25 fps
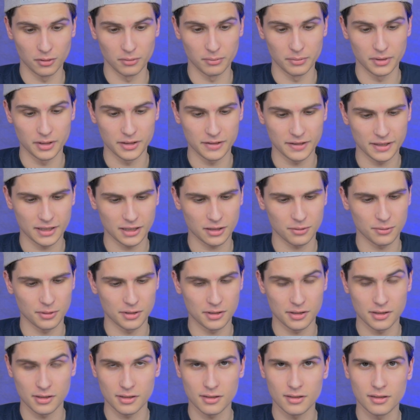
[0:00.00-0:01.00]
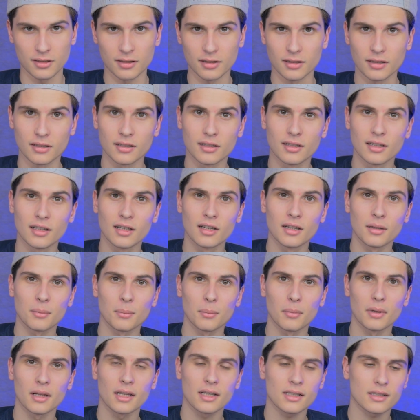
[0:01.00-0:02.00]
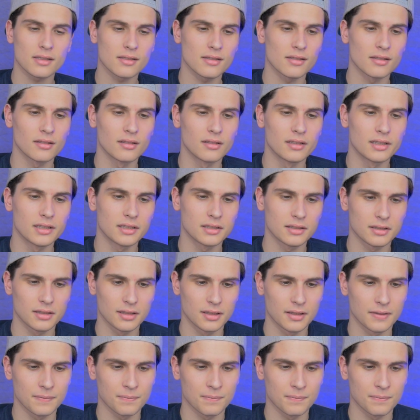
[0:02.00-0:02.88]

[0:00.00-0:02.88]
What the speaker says: bearing, which is the black seal. And